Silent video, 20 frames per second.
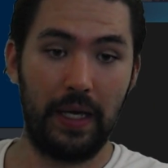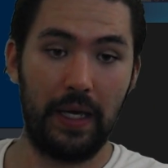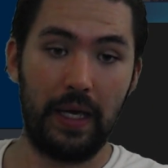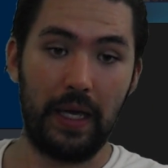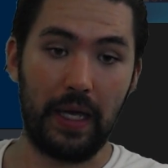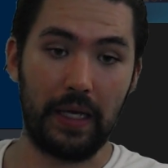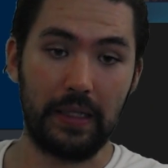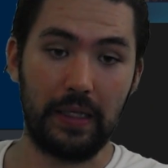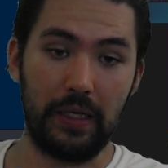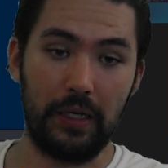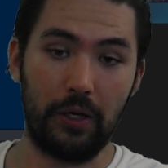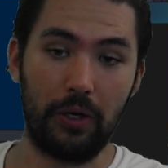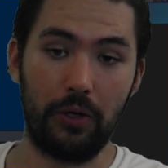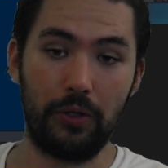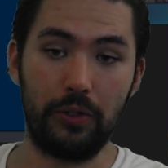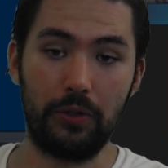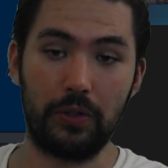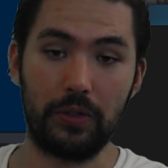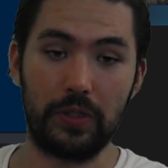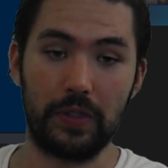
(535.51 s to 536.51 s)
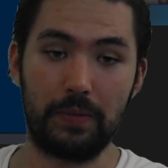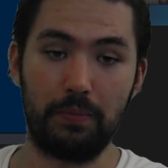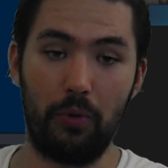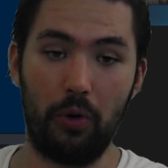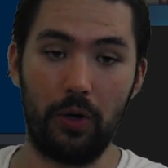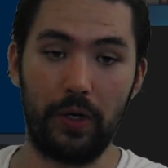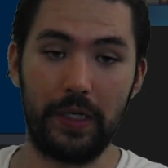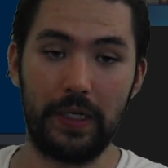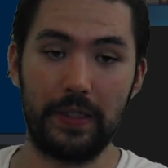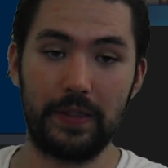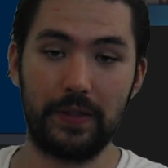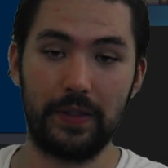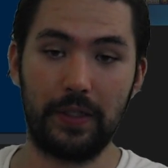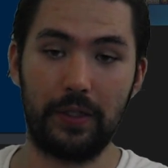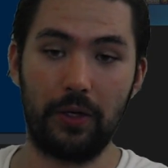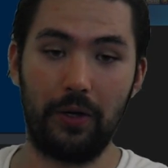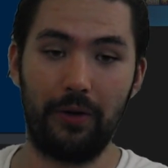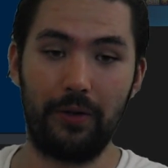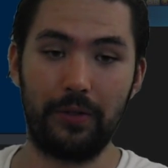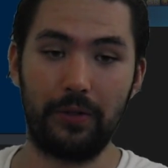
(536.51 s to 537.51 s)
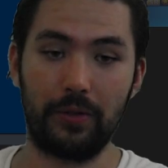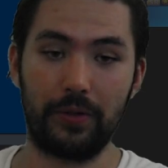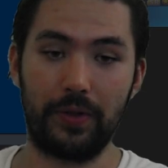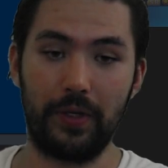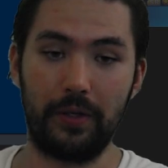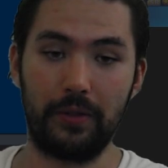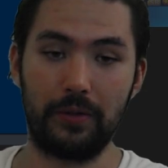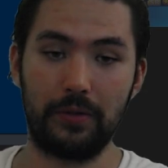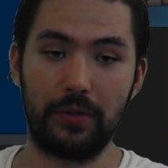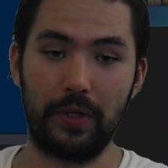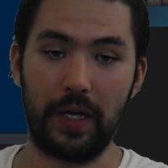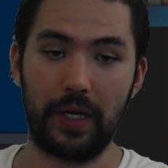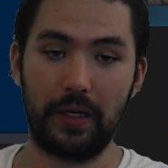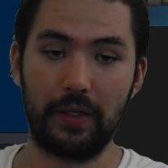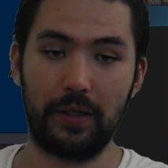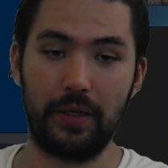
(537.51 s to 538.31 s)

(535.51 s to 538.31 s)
And here you can just more easily go in your Thunder Dragon